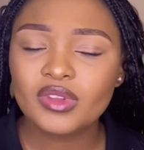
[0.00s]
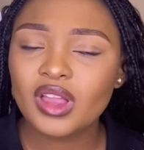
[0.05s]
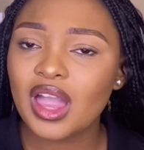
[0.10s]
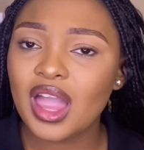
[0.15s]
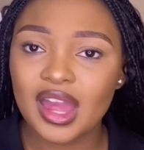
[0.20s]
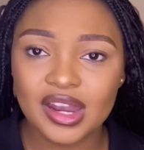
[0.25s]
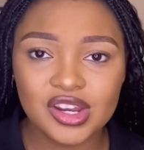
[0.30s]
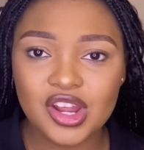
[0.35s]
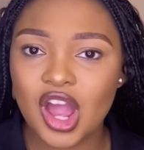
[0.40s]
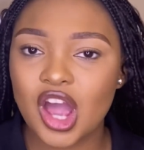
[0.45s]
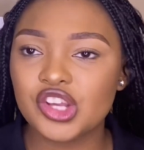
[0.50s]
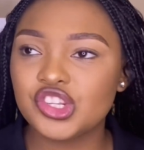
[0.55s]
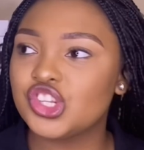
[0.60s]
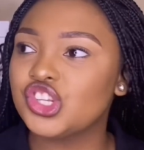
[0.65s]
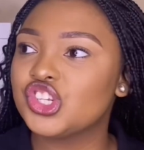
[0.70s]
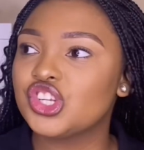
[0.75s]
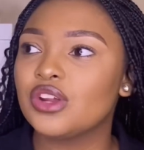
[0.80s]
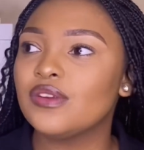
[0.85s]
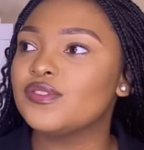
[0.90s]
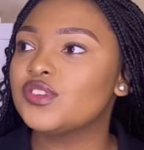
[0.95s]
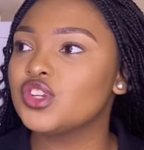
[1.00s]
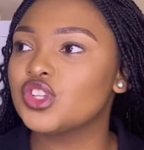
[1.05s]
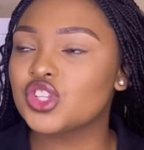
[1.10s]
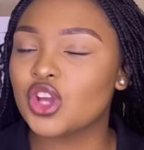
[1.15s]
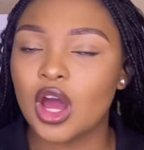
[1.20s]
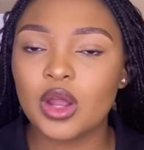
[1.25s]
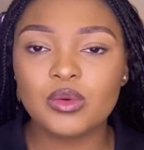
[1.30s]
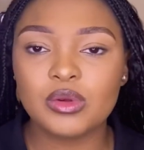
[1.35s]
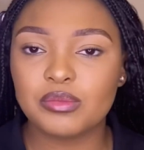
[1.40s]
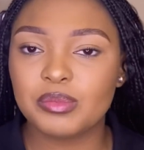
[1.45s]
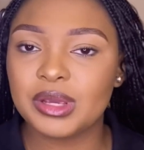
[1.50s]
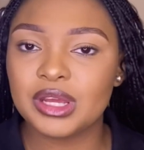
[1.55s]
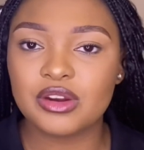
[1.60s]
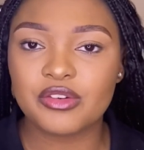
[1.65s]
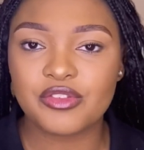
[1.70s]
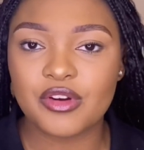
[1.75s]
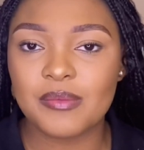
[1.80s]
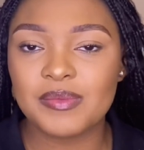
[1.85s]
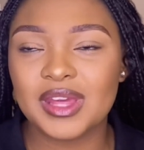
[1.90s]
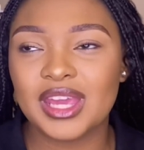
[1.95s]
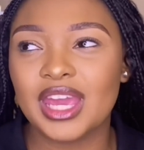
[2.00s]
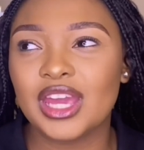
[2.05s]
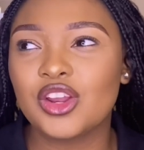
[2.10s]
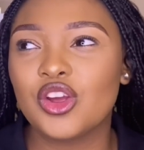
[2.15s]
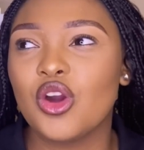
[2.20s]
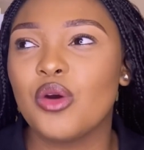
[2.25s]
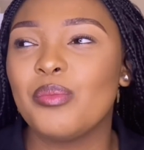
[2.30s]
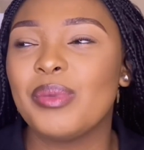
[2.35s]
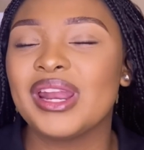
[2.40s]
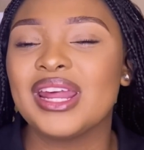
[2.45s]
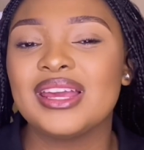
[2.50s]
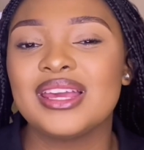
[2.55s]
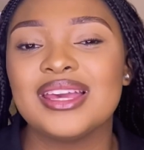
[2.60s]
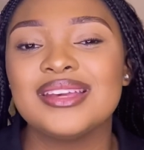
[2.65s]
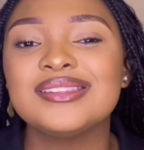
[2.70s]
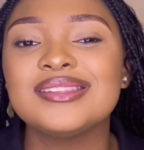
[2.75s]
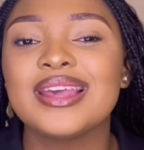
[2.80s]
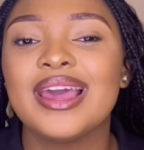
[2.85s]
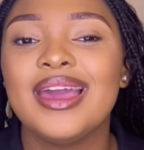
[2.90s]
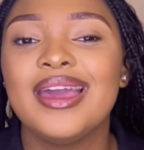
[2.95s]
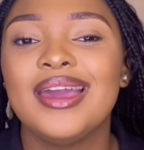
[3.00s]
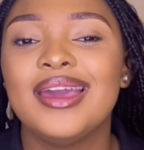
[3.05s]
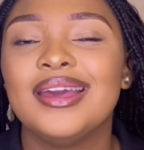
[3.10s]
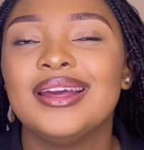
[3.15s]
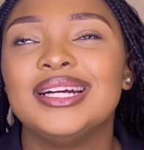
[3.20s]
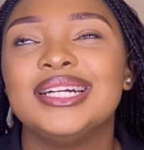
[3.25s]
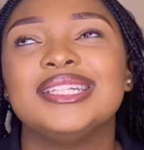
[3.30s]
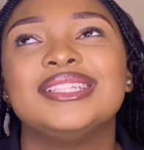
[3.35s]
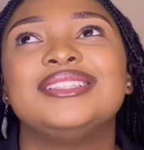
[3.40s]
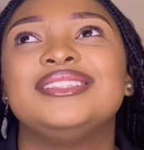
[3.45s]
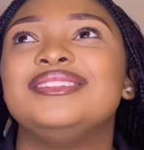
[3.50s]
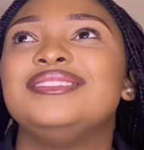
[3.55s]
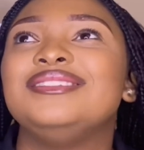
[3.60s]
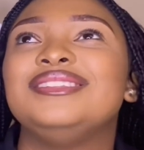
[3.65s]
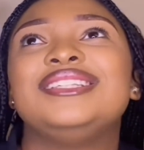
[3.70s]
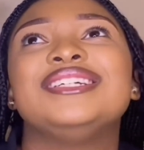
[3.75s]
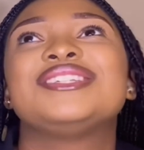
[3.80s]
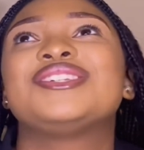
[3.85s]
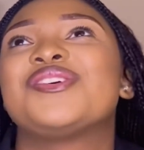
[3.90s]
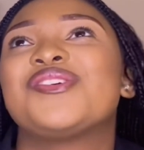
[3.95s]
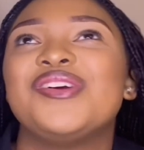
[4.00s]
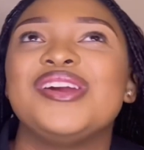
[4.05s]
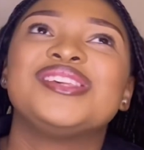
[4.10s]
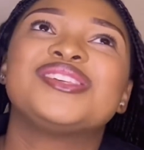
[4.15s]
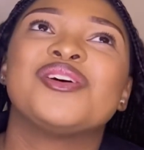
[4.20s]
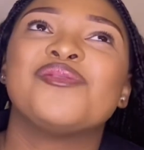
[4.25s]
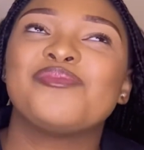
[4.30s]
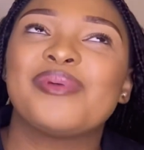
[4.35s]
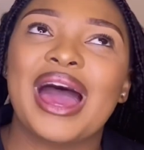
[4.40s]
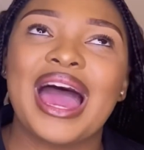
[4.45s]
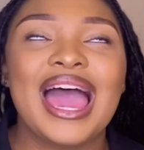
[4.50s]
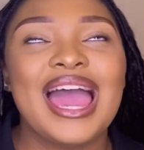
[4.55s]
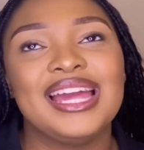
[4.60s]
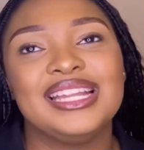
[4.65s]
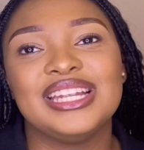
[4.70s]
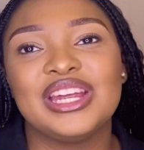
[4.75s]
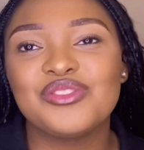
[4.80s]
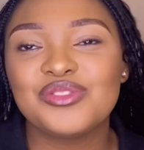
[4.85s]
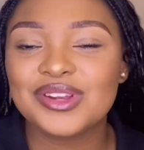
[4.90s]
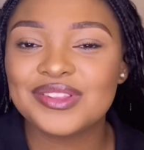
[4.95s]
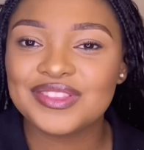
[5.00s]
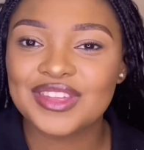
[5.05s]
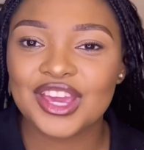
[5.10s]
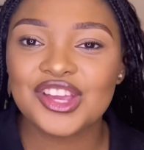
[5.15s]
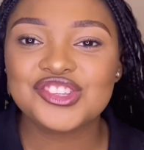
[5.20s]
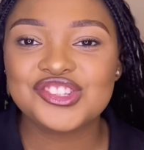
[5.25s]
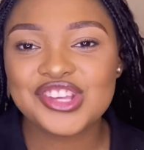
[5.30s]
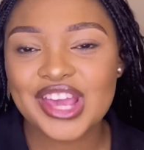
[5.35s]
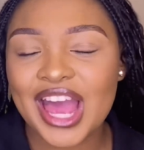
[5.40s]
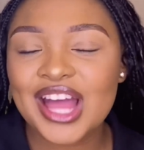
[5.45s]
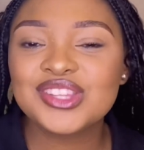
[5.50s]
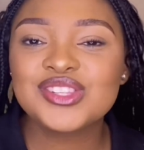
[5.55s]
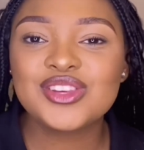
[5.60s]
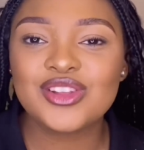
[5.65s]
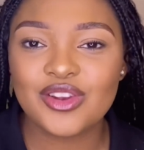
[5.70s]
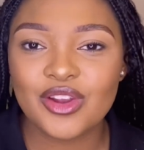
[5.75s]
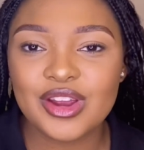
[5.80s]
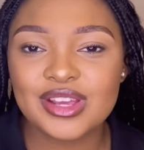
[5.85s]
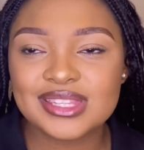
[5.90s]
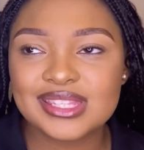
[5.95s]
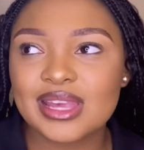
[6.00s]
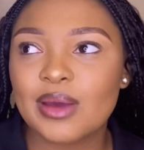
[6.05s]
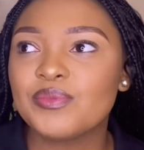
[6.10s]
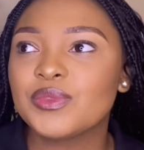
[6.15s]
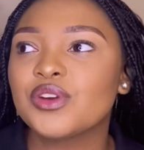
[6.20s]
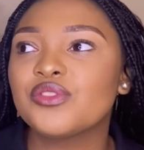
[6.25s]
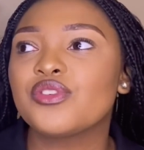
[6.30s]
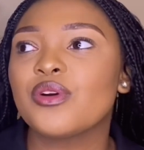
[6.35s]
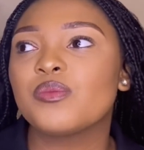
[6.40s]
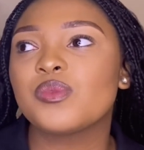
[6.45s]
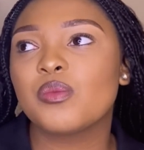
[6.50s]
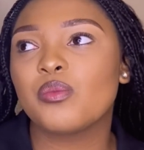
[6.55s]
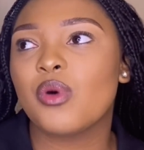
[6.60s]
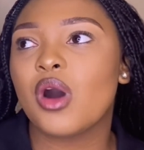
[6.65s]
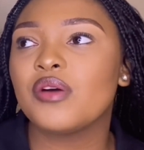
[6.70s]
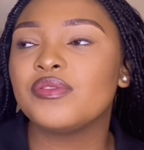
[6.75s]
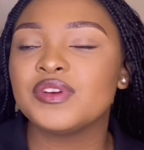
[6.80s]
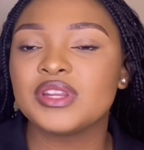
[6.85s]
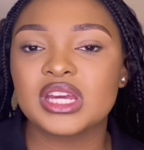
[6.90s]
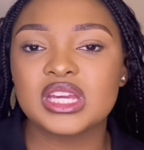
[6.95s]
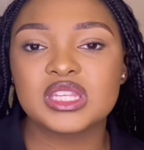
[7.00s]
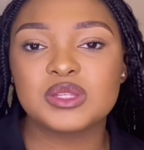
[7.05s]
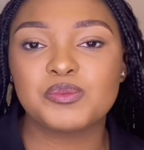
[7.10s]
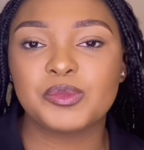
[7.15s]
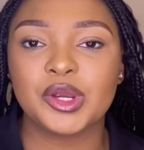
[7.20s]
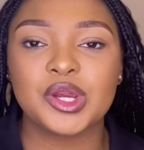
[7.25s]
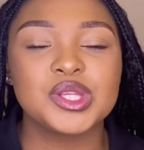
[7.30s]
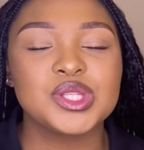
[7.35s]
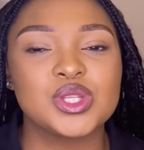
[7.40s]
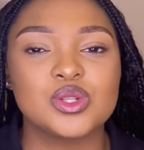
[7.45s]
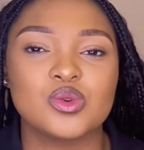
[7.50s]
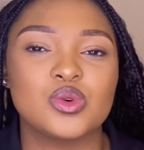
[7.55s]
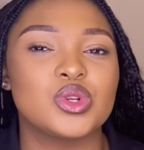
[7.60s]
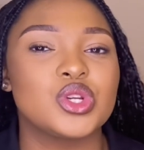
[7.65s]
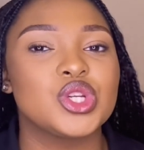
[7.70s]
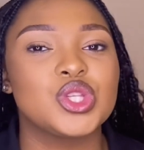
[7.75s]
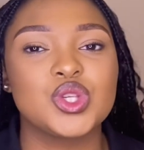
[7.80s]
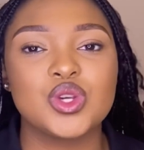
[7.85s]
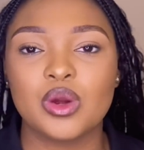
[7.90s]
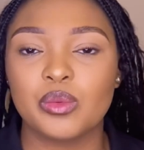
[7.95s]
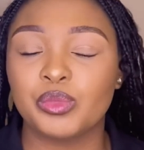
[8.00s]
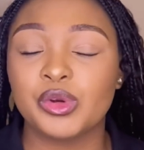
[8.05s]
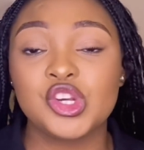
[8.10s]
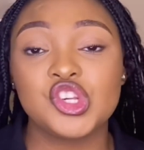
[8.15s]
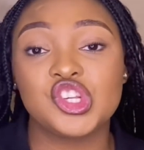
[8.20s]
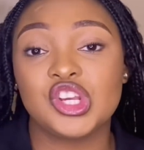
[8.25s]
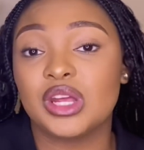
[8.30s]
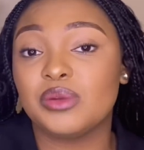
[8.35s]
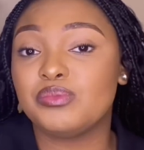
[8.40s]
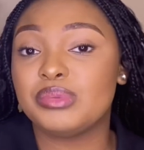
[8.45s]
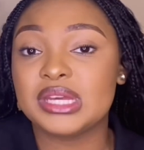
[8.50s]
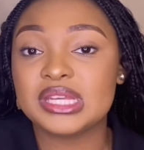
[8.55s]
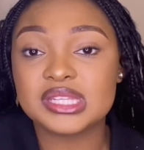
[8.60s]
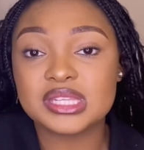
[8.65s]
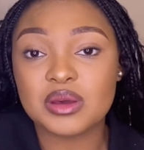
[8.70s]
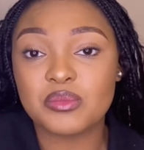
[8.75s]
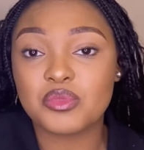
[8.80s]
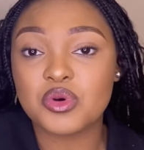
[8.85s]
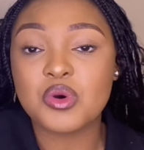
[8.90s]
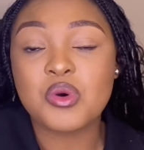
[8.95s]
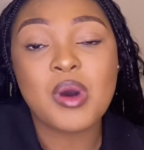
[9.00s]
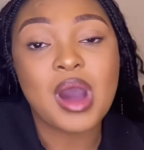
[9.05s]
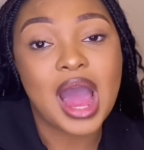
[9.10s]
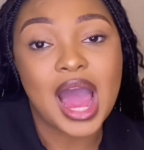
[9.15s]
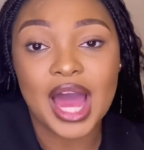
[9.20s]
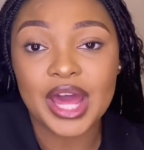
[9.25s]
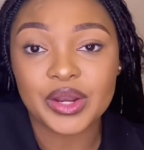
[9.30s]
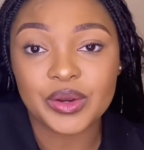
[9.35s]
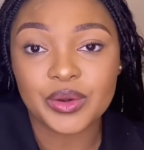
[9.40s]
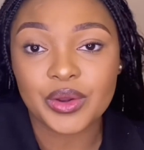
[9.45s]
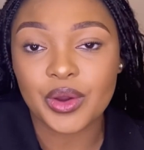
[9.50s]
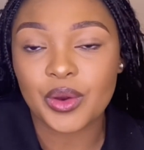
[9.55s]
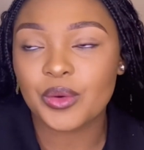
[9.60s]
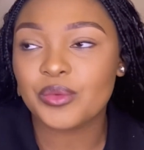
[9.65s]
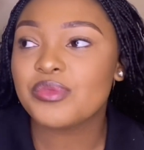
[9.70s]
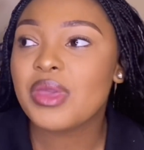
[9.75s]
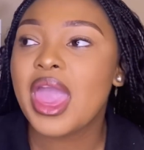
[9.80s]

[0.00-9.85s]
And yeah, she should have just gone with Peter from the get-go. But I guess there's a reason behind everything. She had to learn something from the Marvin experience in order to appreciate Peter more. I don't know.